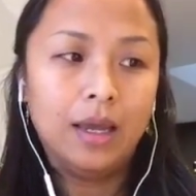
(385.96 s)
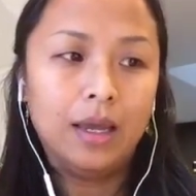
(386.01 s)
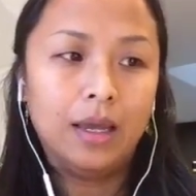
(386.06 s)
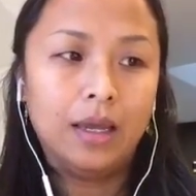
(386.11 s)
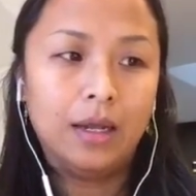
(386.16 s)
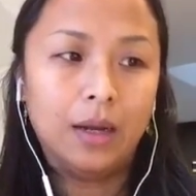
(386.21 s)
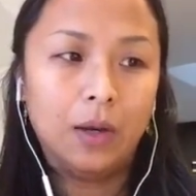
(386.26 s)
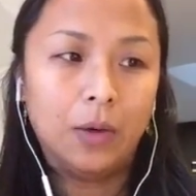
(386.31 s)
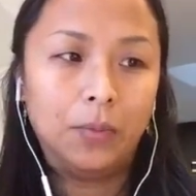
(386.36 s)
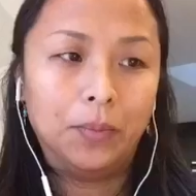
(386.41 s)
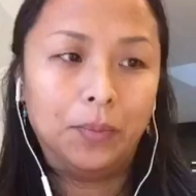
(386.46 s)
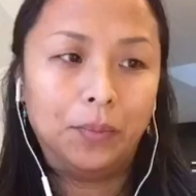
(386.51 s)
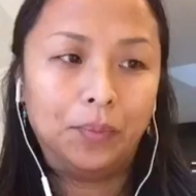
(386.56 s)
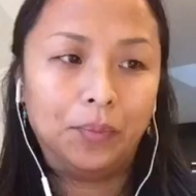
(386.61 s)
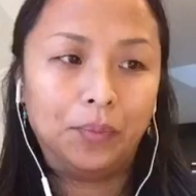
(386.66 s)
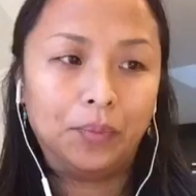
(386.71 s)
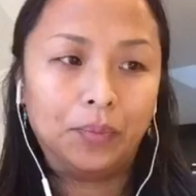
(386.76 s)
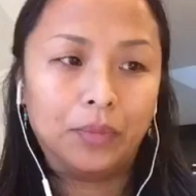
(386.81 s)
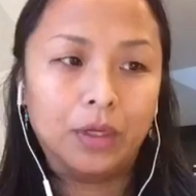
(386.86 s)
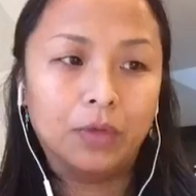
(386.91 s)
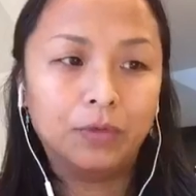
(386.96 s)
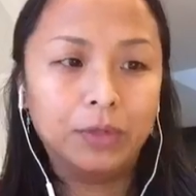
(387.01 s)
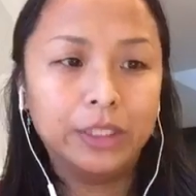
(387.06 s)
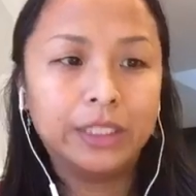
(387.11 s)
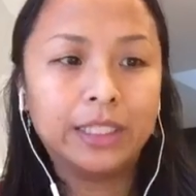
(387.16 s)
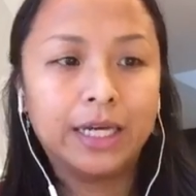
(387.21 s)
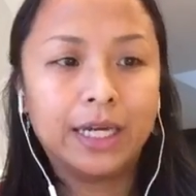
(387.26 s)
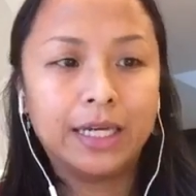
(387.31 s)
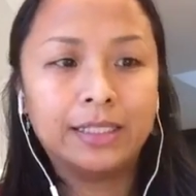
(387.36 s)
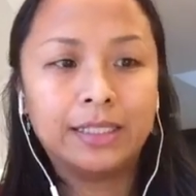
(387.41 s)
the
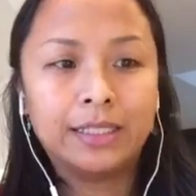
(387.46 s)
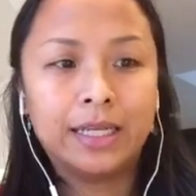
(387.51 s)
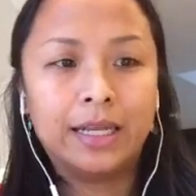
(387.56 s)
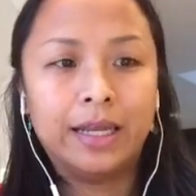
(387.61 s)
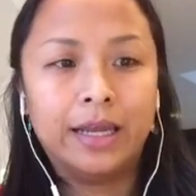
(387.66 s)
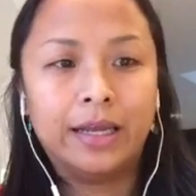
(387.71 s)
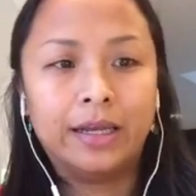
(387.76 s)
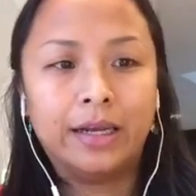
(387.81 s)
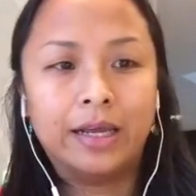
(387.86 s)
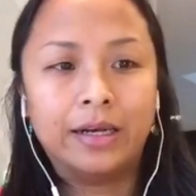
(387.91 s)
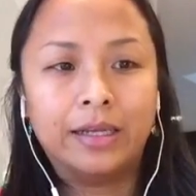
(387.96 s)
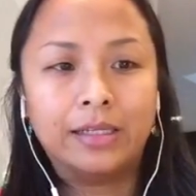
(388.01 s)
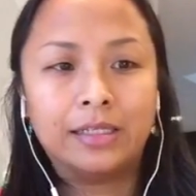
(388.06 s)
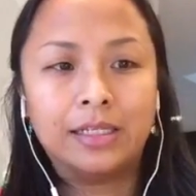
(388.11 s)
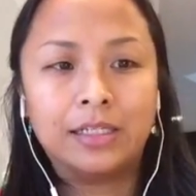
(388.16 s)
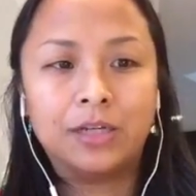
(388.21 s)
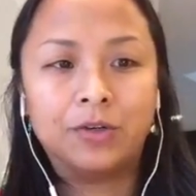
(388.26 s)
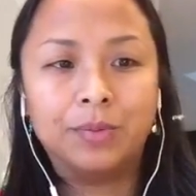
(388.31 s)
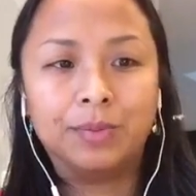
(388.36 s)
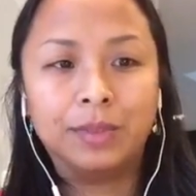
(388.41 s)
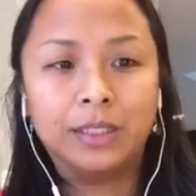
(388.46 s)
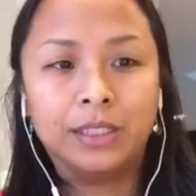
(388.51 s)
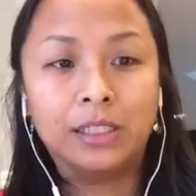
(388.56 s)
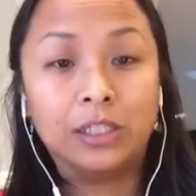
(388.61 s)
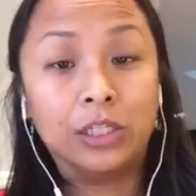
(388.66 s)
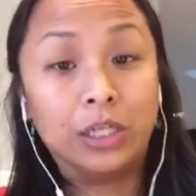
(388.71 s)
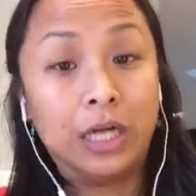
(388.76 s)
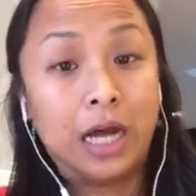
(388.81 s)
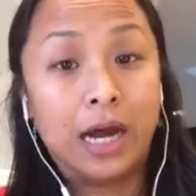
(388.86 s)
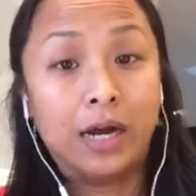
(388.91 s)
reason I say they're not necessarily
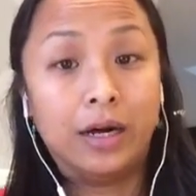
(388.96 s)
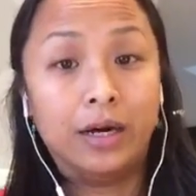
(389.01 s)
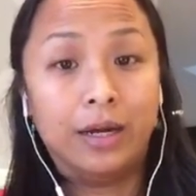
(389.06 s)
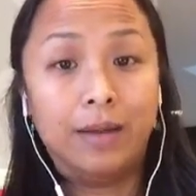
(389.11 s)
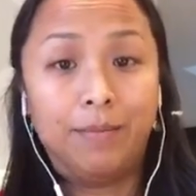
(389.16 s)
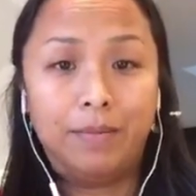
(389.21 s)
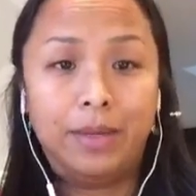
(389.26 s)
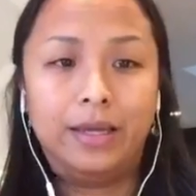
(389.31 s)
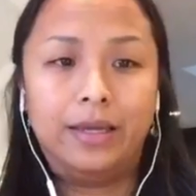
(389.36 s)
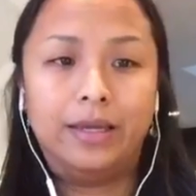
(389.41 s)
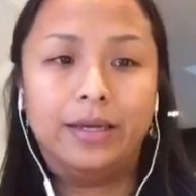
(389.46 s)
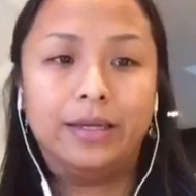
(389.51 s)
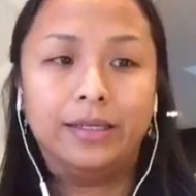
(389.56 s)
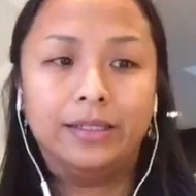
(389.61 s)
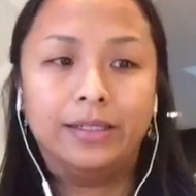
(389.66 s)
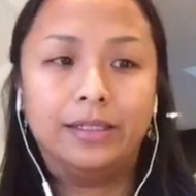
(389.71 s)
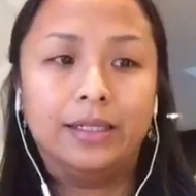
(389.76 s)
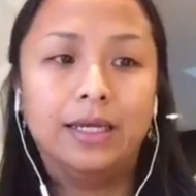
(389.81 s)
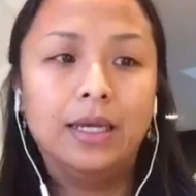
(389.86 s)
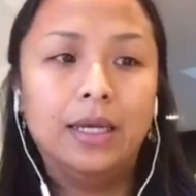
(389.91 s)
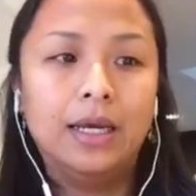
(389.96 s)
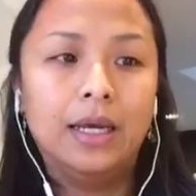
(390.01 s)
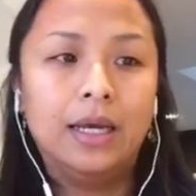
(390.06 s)
position higher than me is,